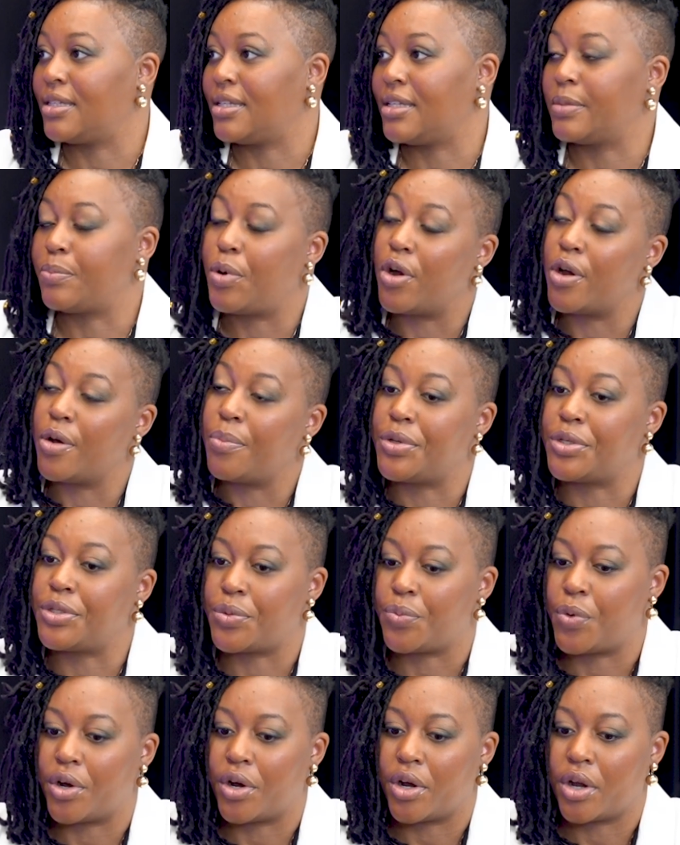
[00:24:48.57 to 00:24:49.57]
It's purpose
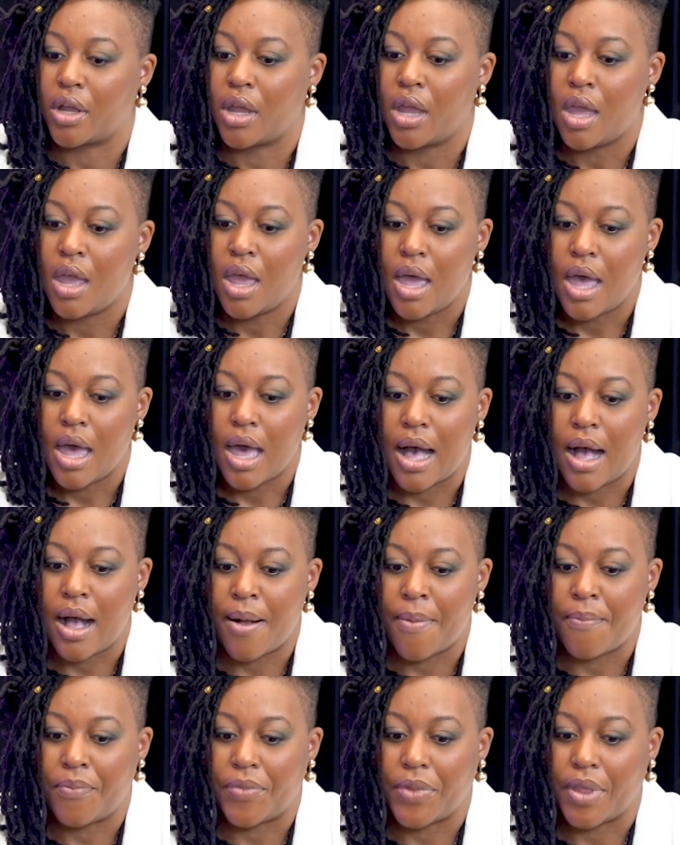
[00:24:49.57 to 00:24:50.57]
work.
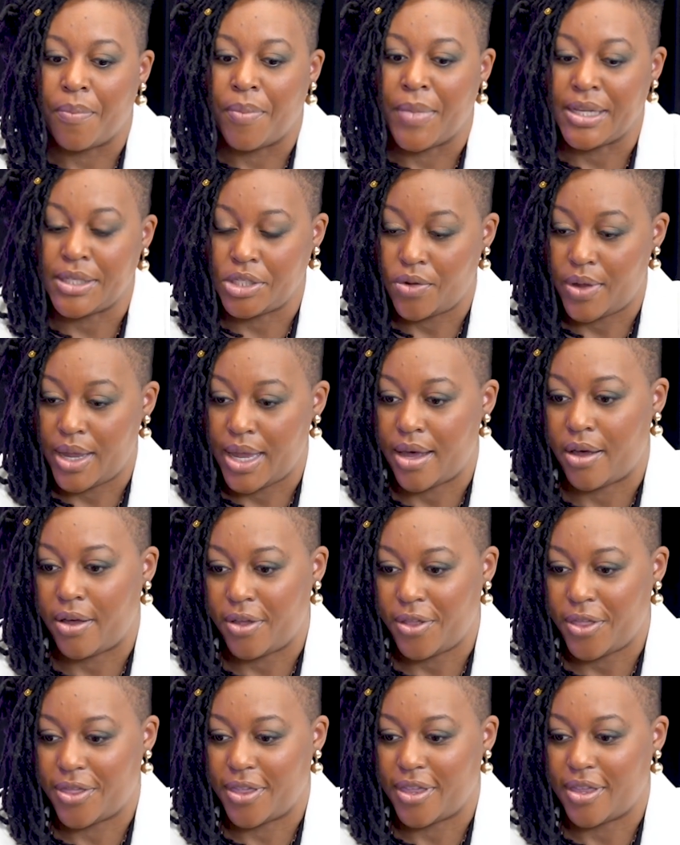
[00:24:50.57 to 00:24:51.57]
Mental
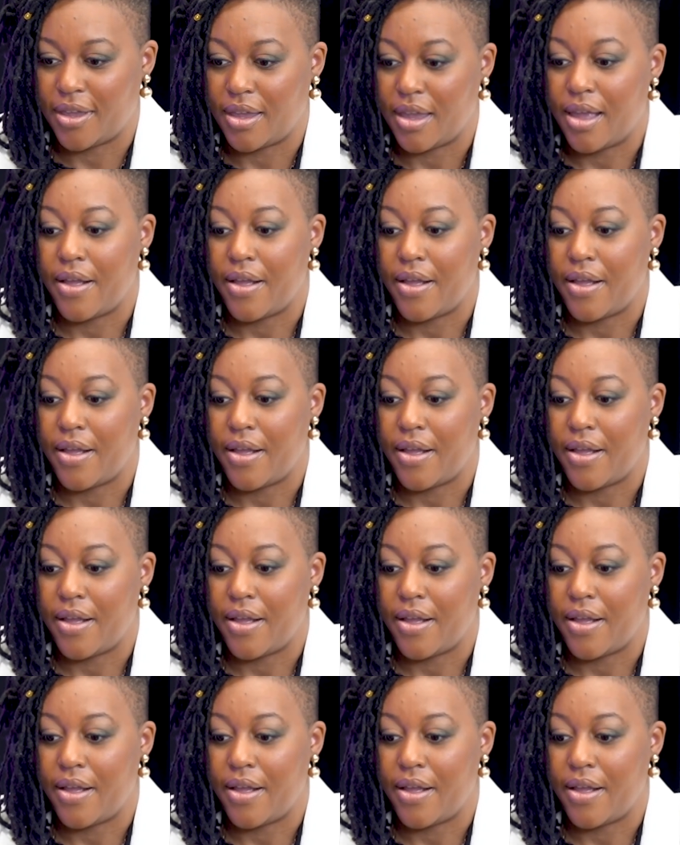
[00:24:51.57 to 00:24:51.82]
health.